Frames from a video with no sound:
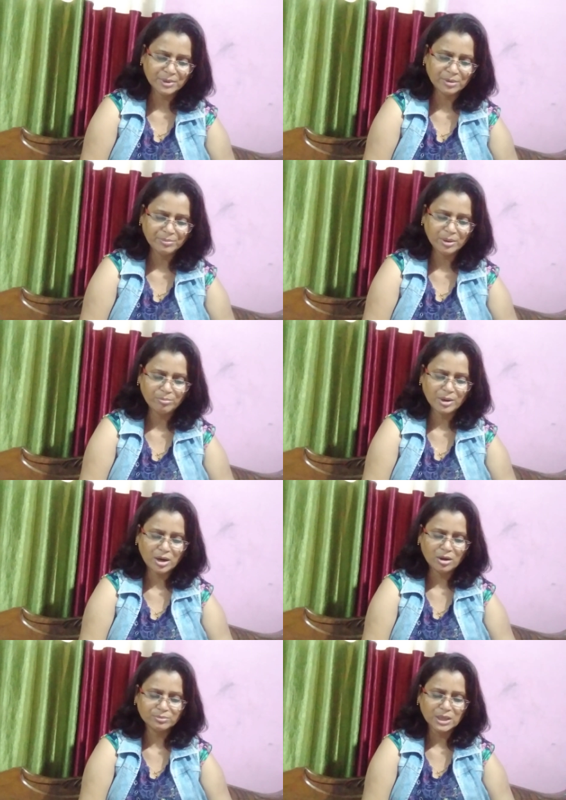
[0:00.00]
a member
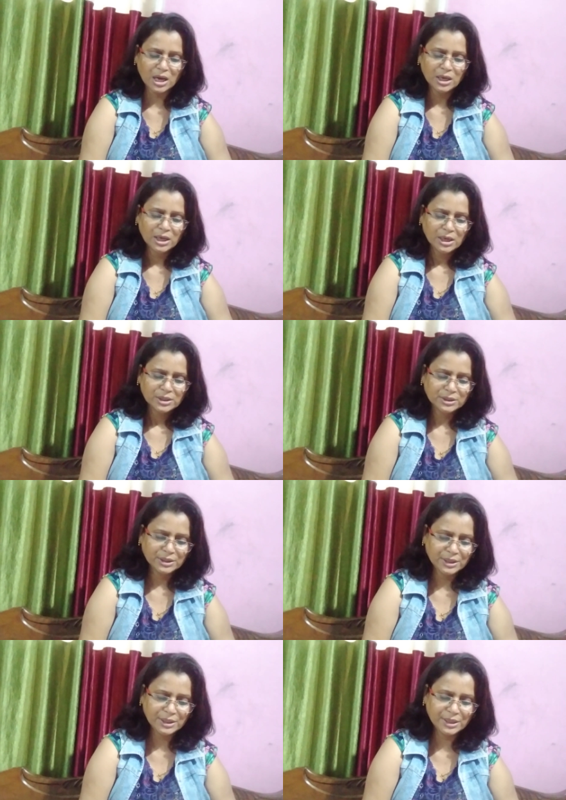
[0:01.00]
of the
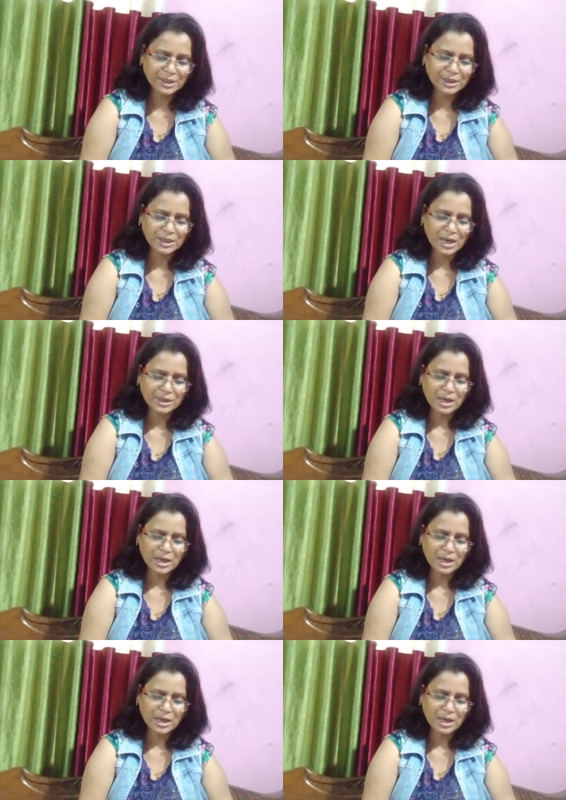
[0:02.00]
Din-e Ilahi?